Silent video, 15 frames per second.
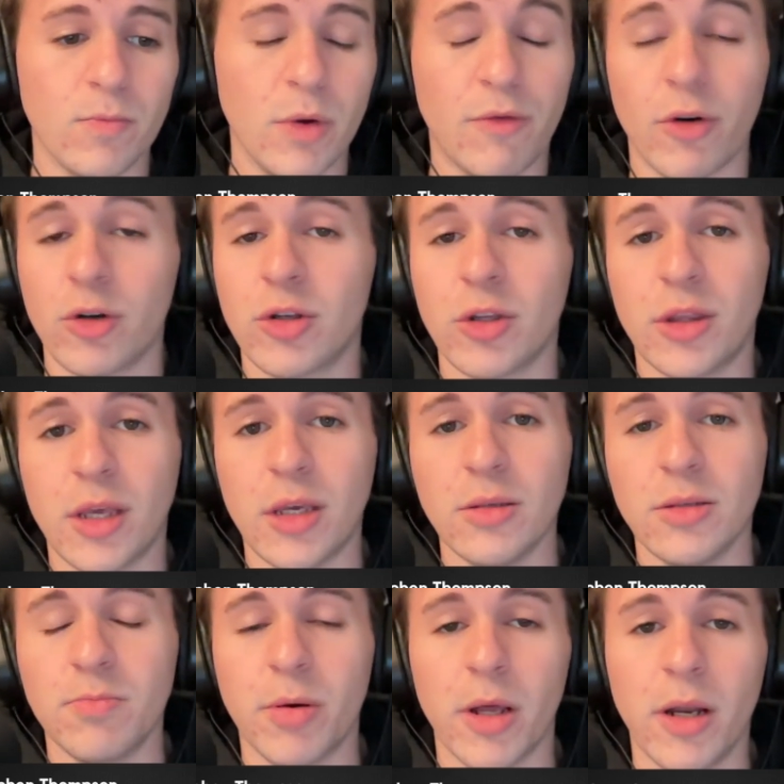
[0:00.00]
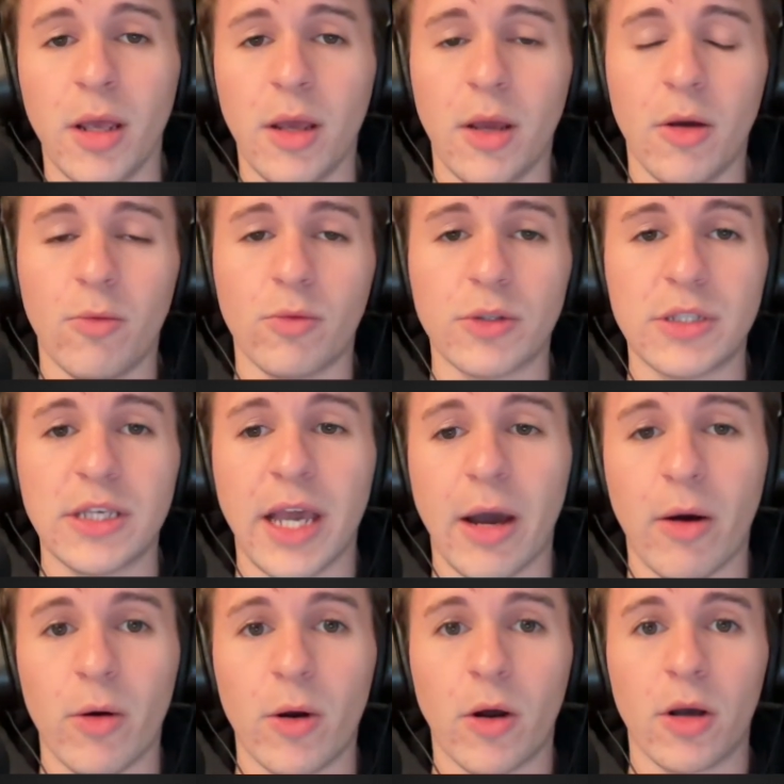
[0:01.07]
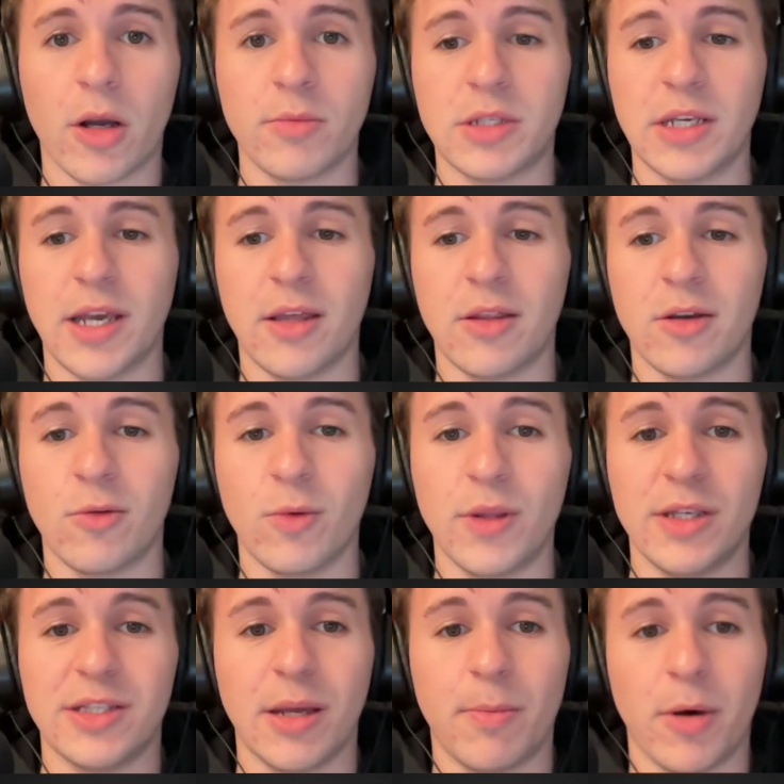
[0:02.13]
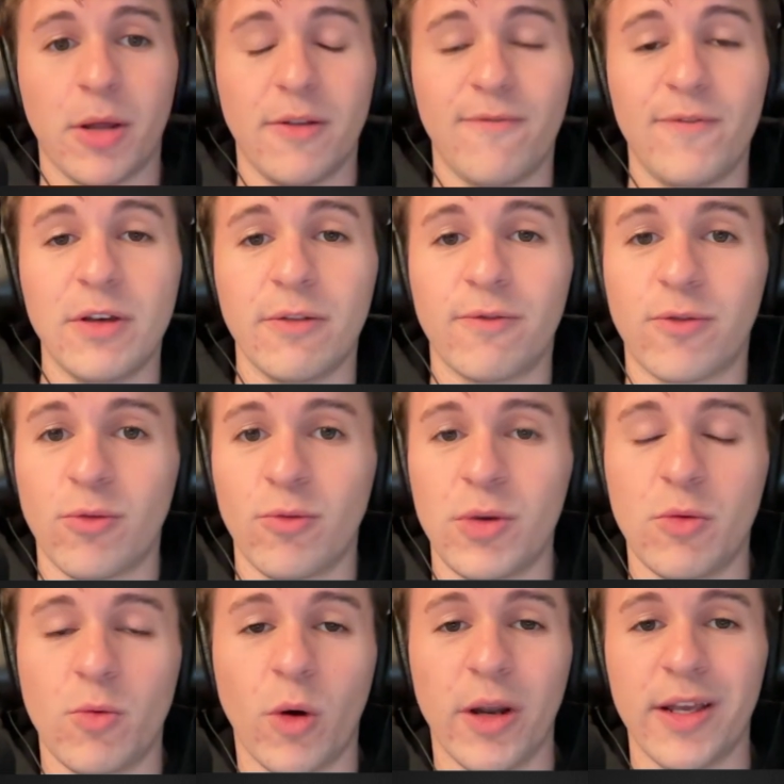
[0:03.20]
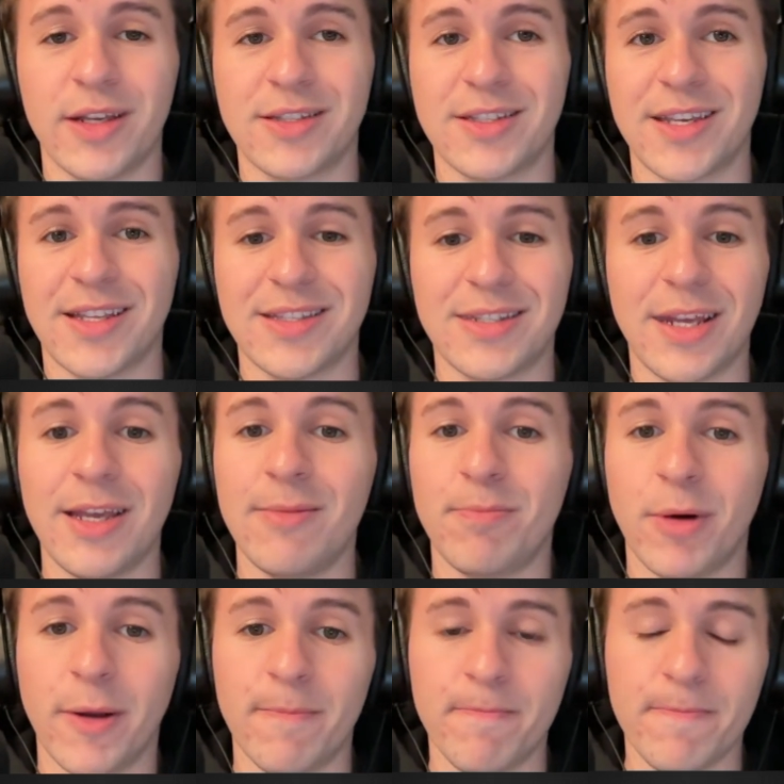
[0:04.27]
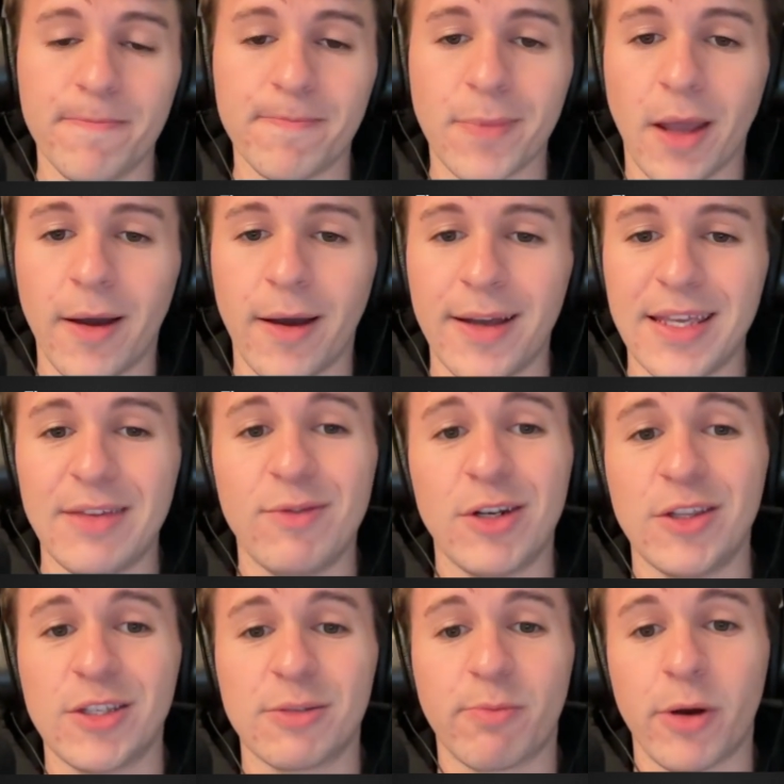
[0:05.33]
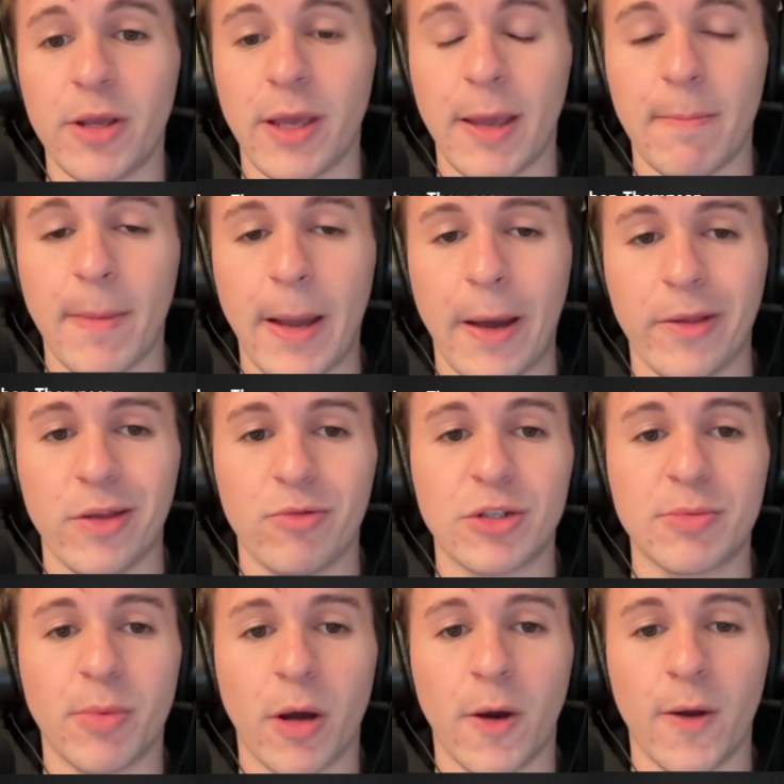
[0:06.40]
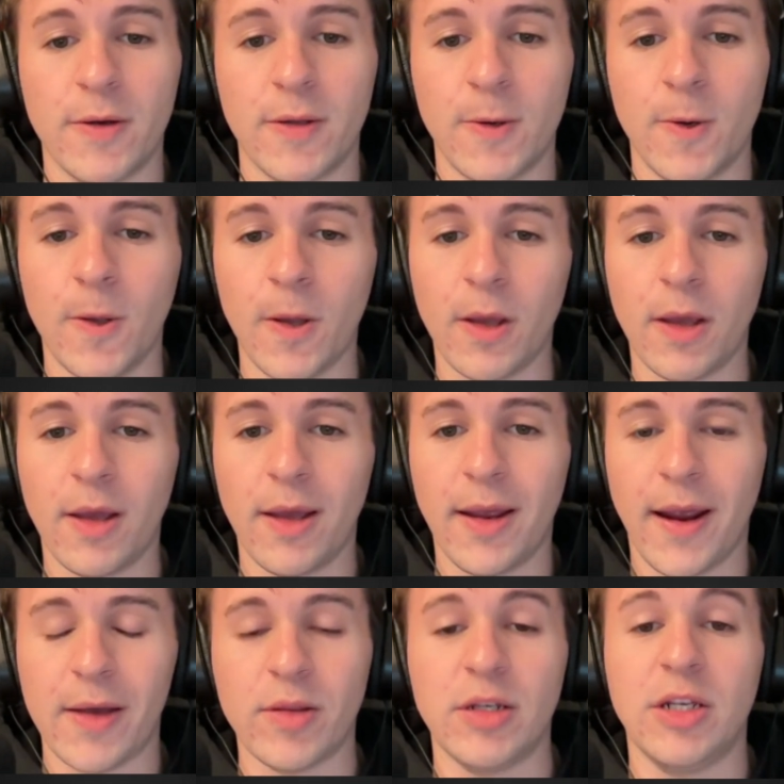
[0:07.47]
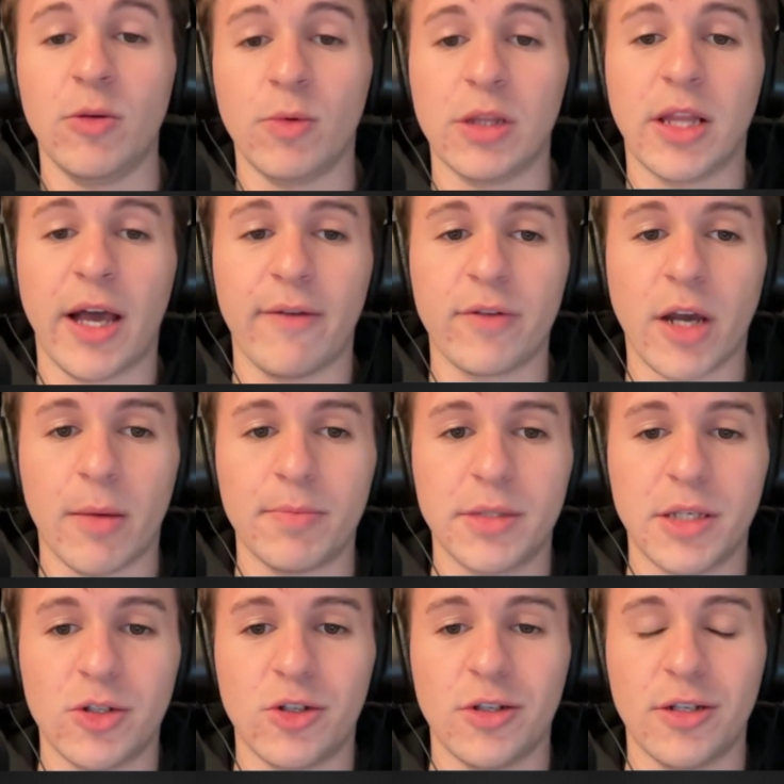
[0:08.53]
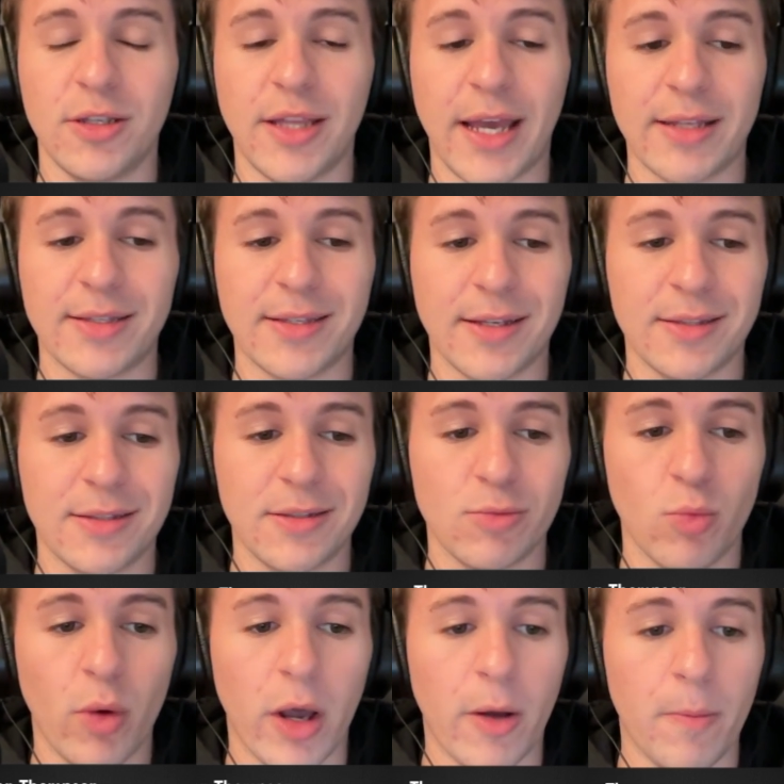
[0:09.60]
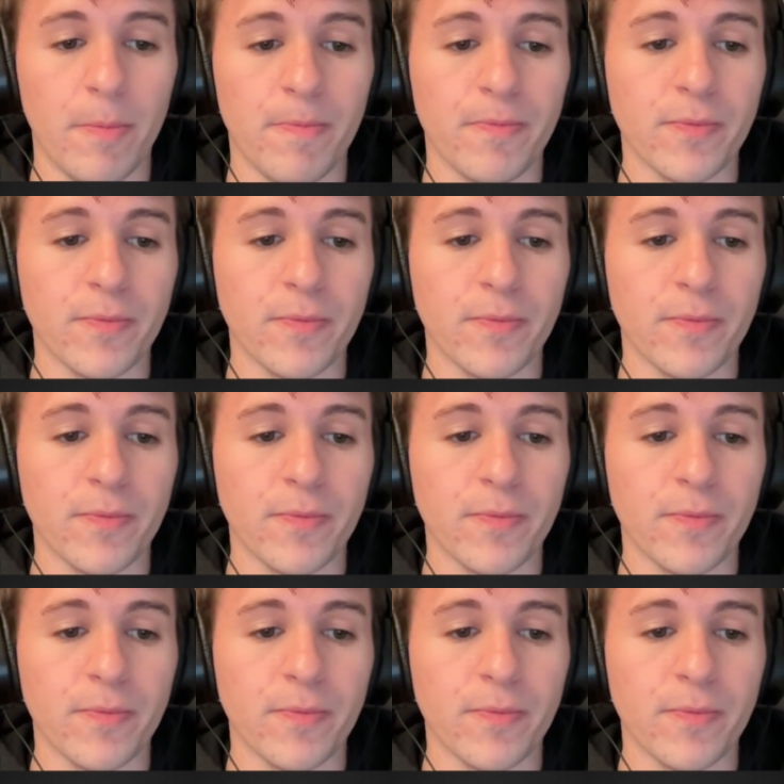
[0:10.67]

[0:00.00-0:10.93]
We've heard good things, but we'll see how it all comes together when they step on the field for week one against Kent State. But even in the spring game, how they respond and how they deal with live competition in that sense as well.